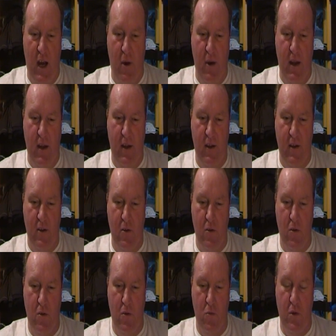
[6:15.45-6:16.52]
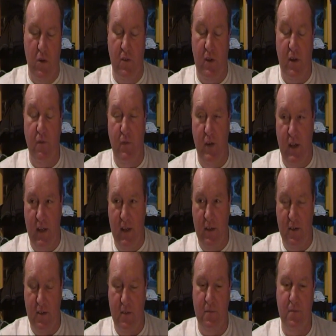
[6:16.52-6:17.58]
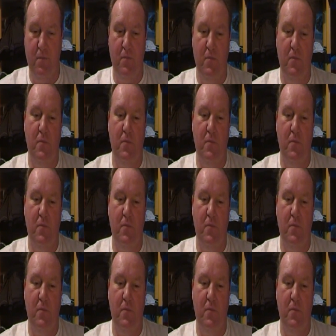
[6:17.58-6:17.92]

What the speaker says: shower was convenient